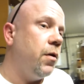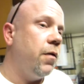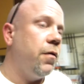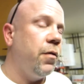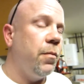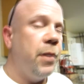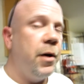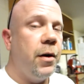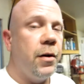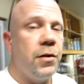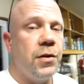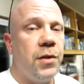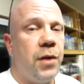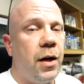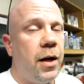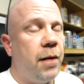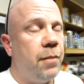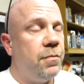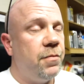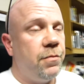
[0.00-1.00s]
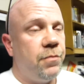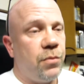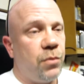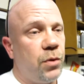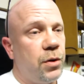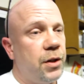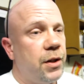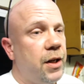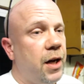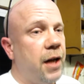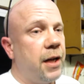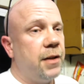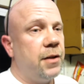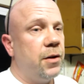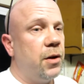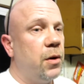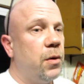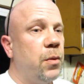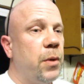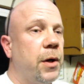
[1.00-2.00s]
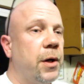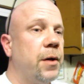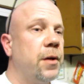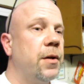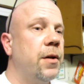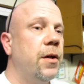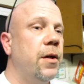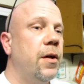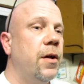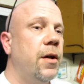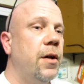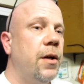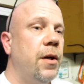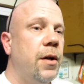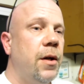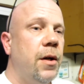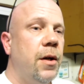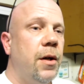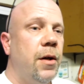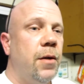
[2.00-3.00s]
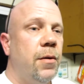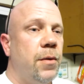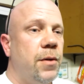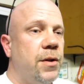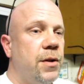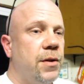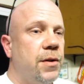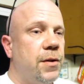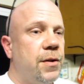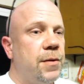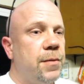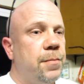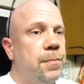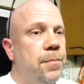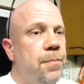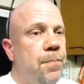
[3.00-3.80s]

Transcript: from there. So I've really gotten nowhere, which is...